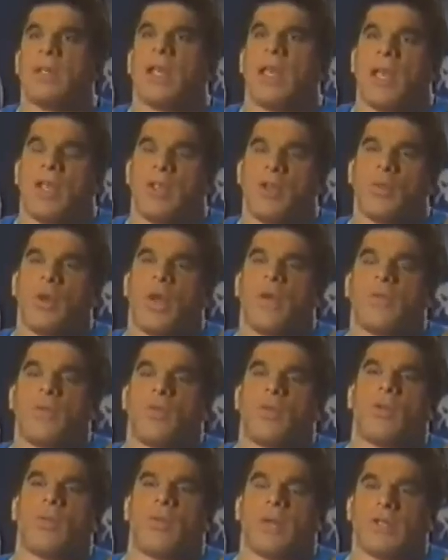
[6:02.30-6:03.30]
and you won't have to
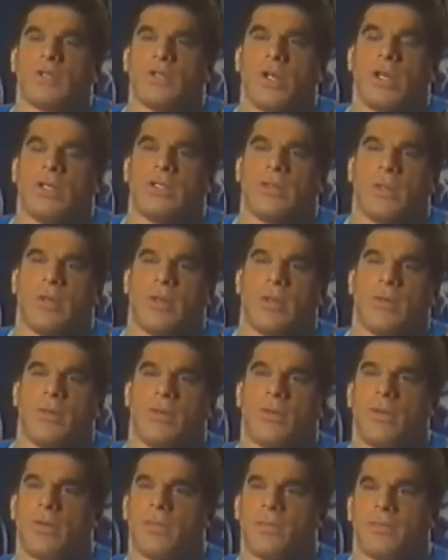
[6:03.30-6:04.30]
worry about changing later
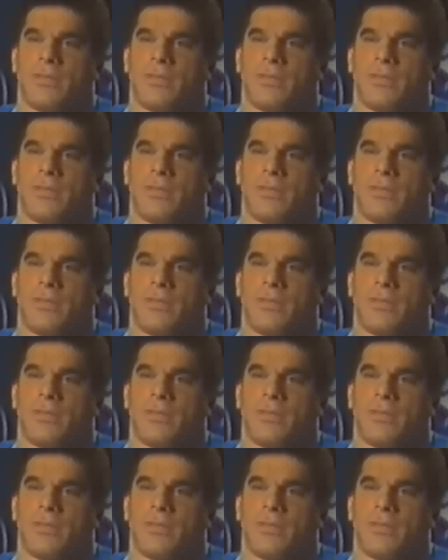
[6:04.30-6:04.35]
on.